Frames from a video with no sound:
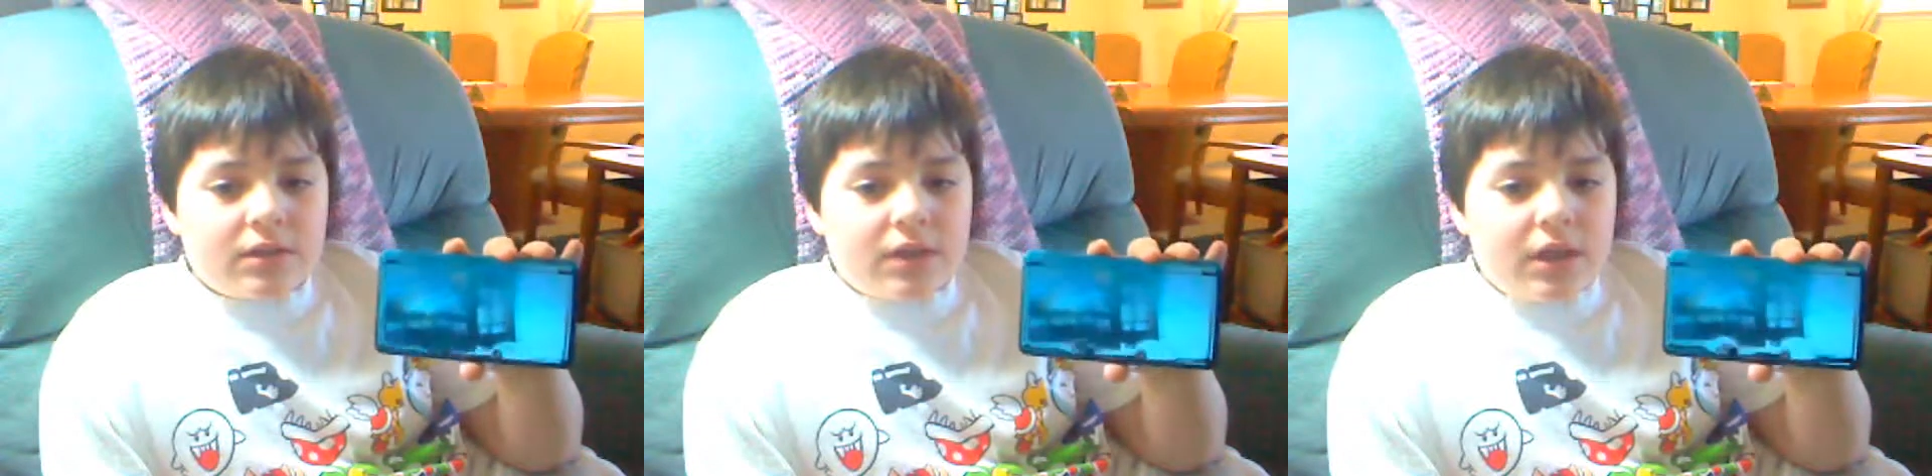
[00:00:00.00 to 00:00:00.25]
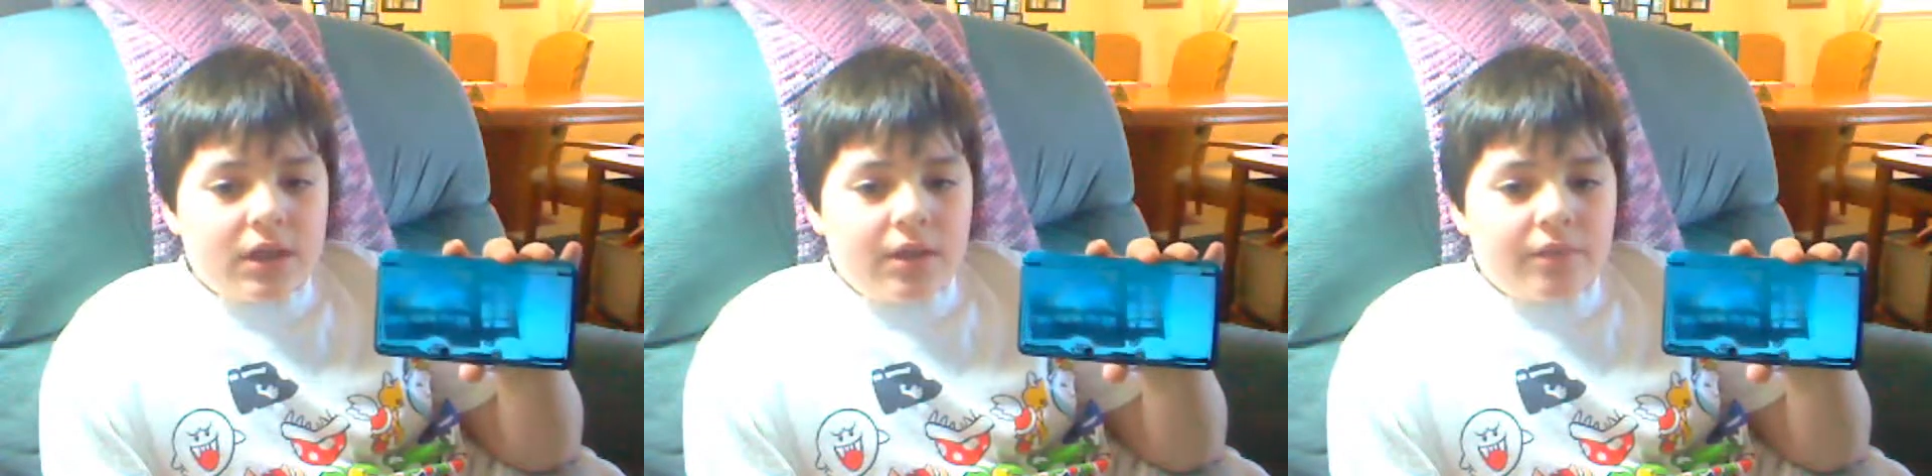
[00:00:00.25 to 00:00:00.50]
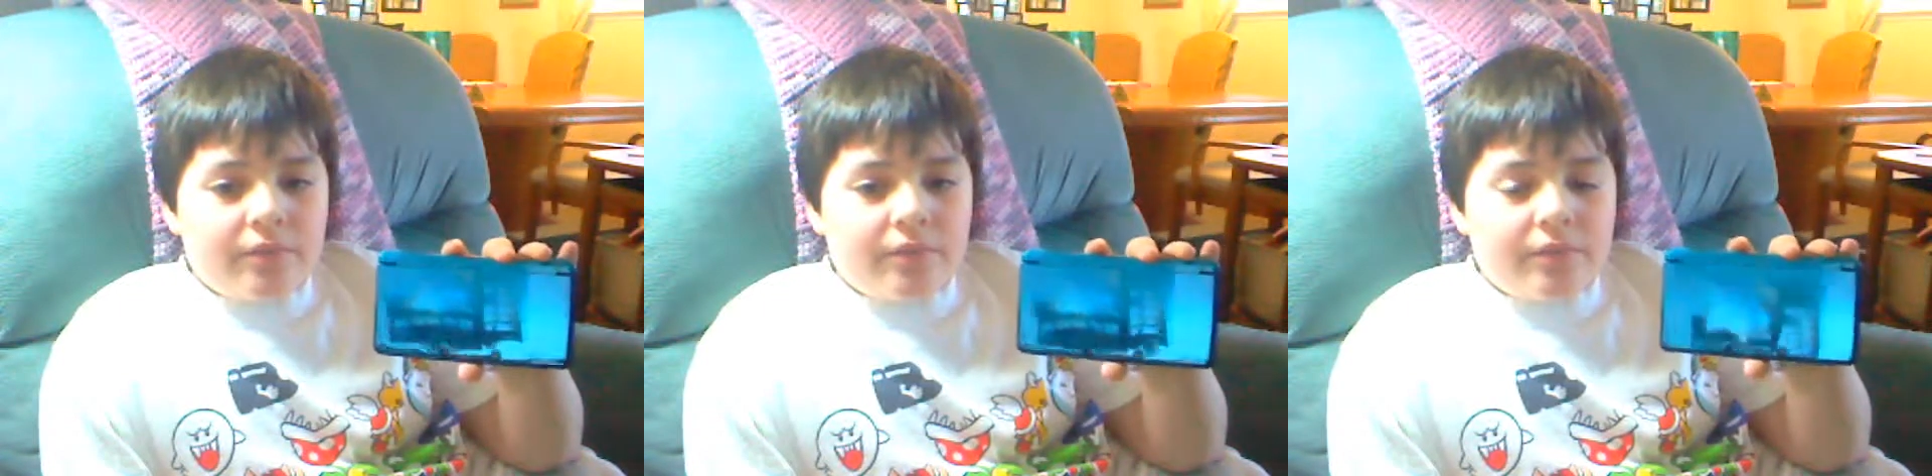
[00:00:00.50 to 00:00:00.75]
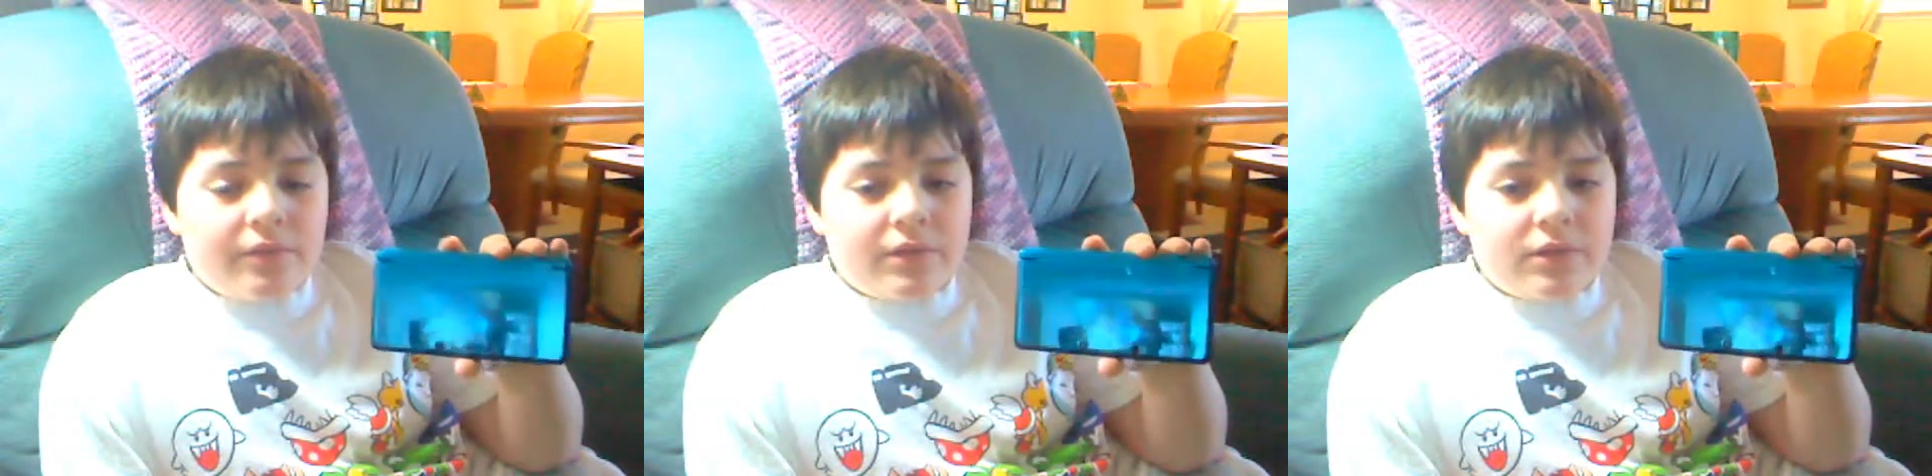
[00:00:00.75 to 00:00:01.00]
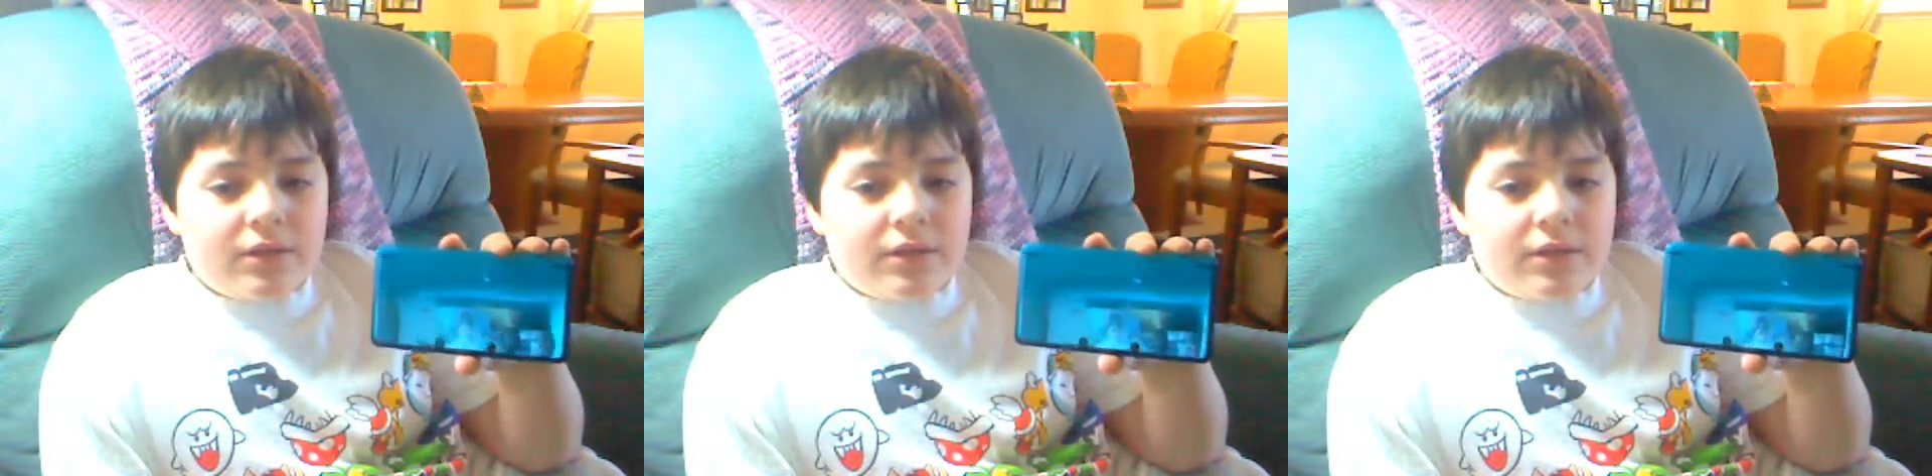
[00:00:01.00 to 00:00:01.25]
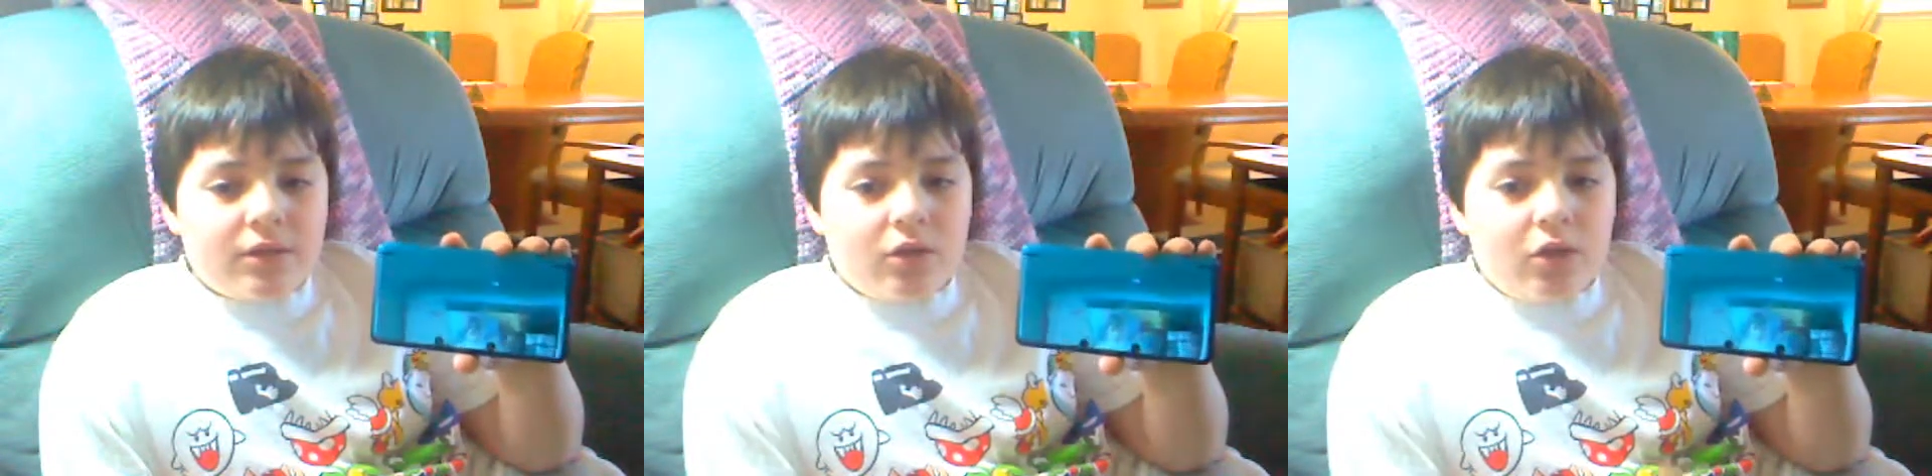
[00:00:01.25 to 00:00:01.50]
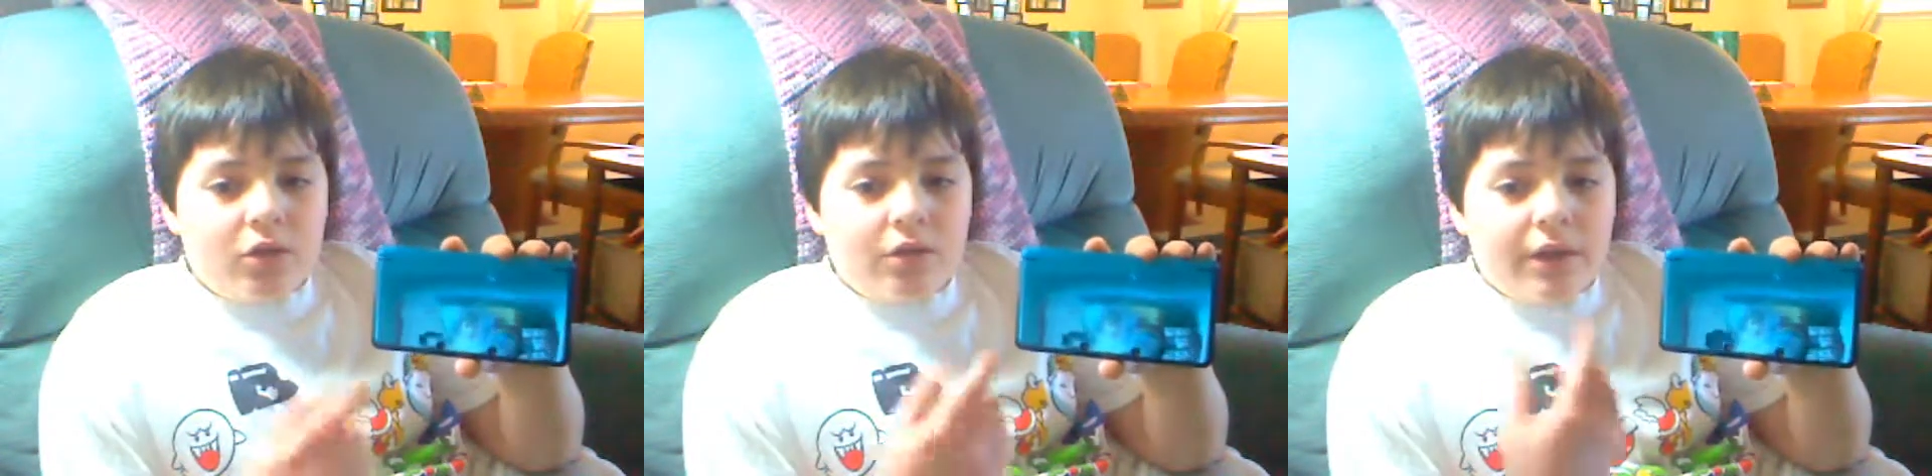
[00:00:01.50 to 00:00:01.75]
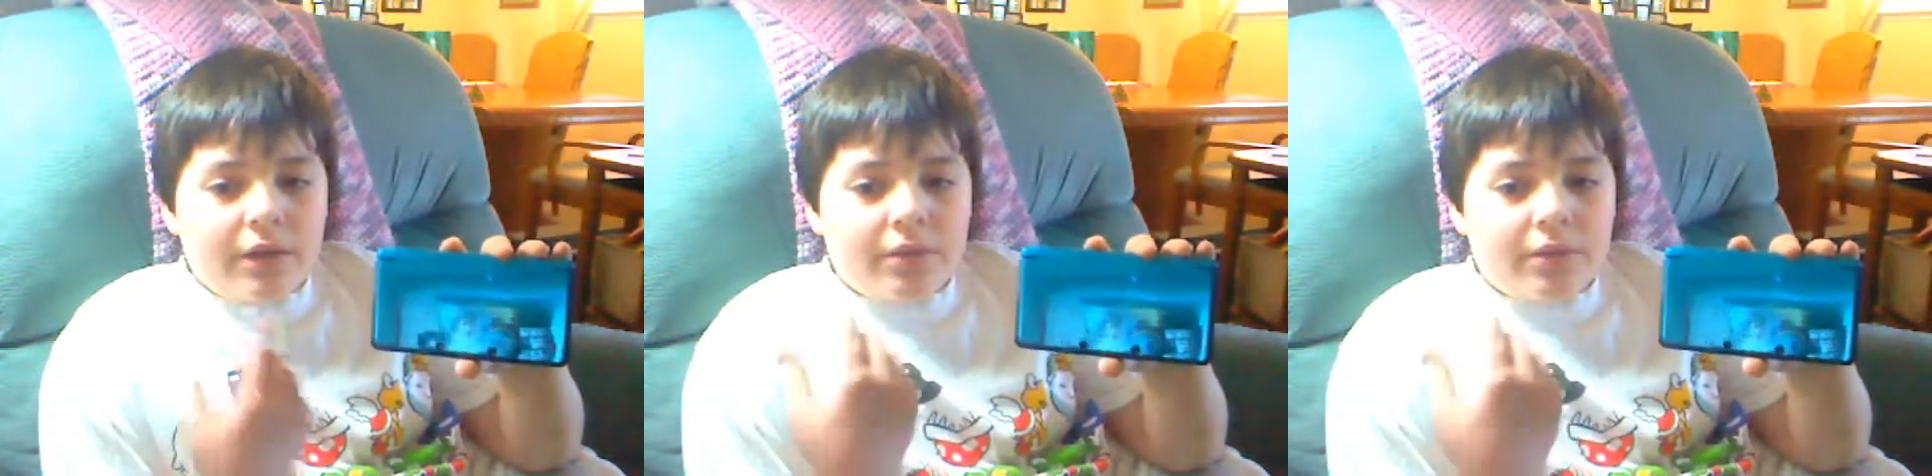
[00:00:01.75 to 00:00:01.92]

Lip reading: lowering